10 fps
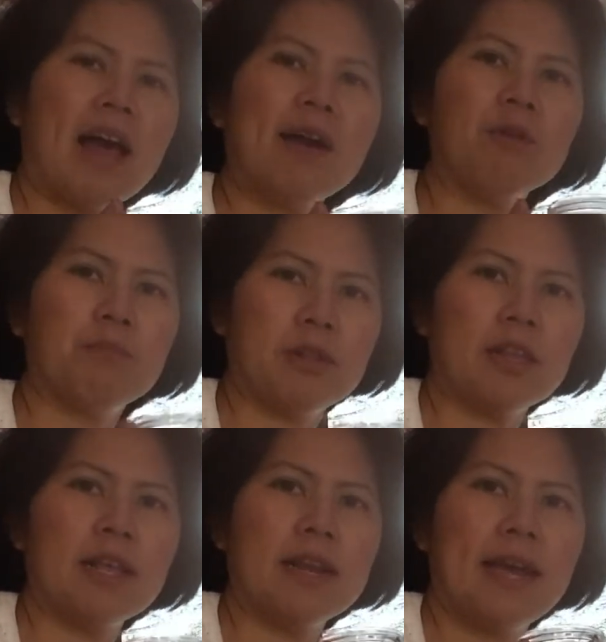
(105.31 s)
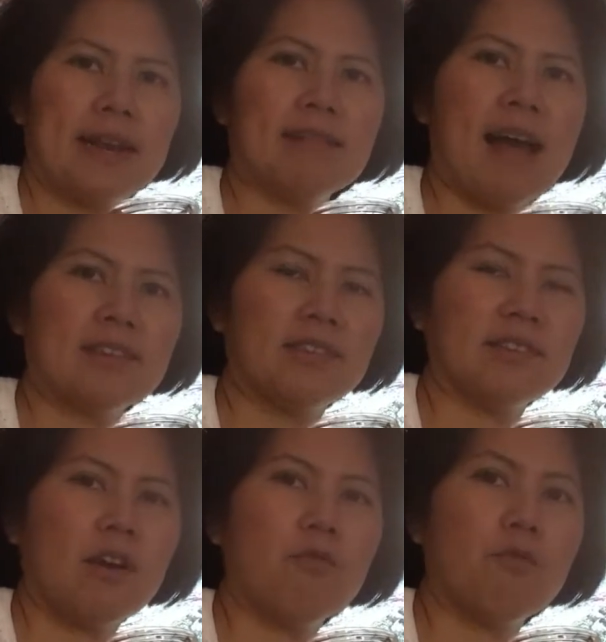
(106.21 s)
I would put it in a glass of